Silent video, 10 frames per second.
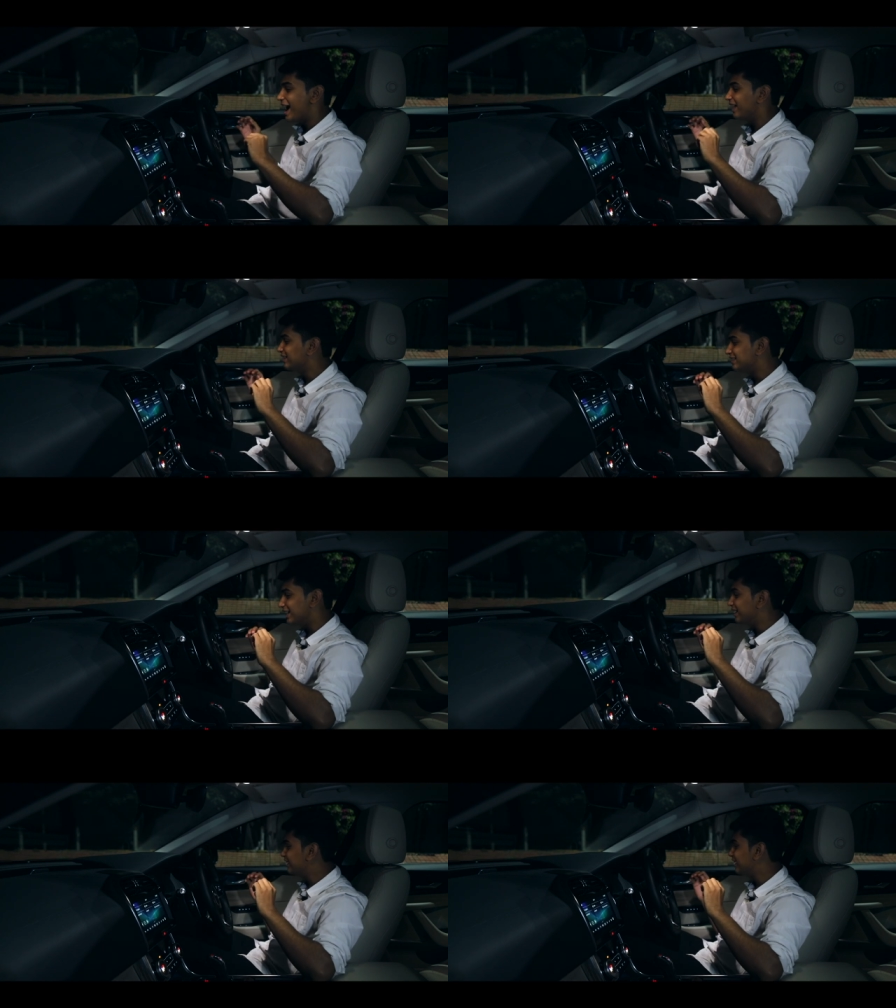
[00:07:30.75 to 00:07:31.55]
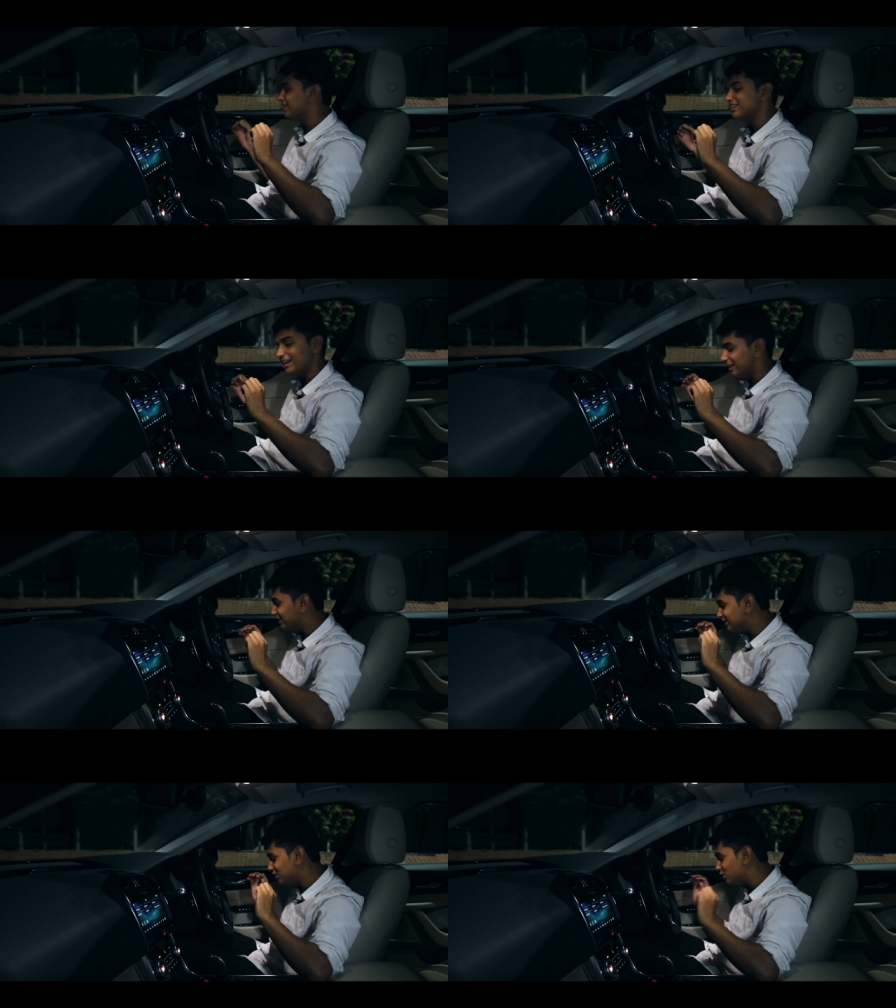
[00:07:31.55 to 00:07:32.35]
and this interior
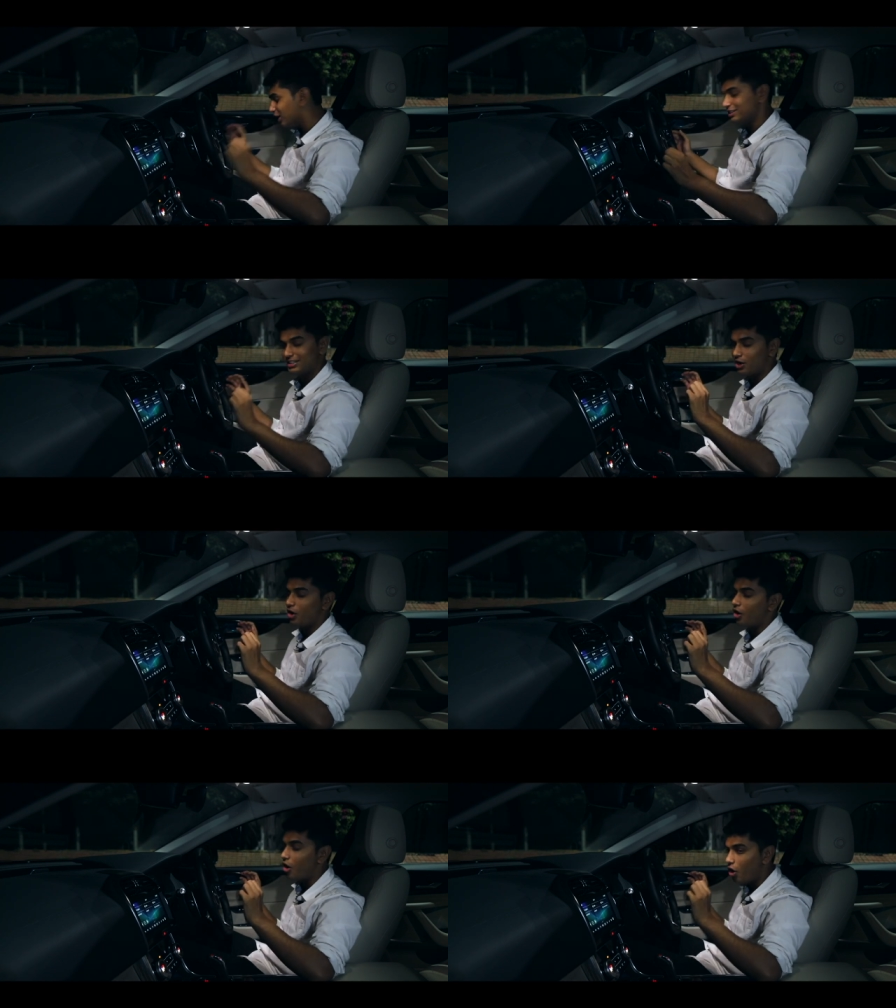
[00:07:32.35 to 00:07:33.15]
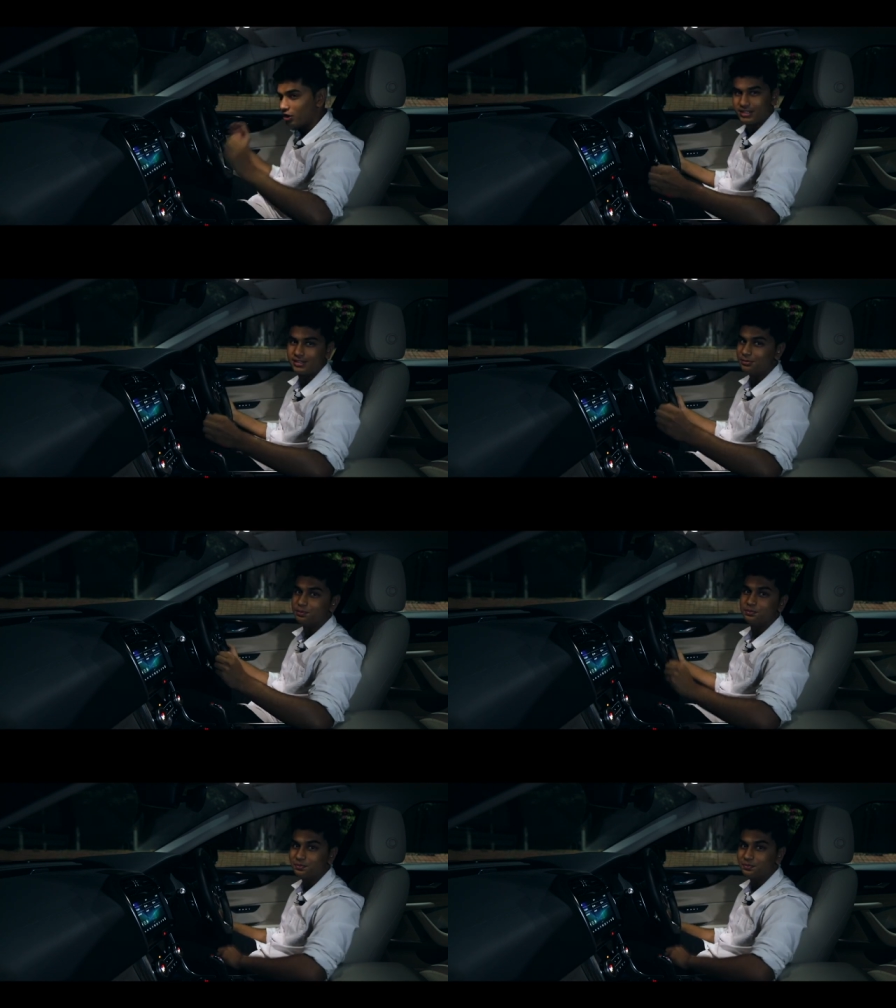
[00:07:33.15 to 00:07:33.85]
is just awesome.